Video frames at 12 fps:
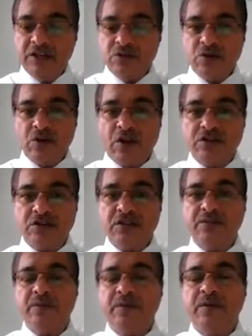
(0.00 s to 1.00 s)
So lots
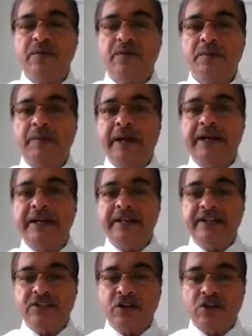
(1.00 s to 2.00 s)
of binding
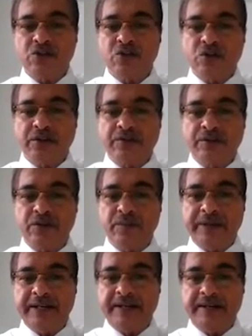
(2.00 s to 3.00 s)
is also given to
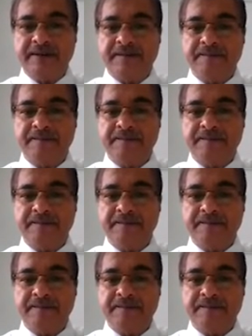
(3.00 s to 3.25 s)
mediator.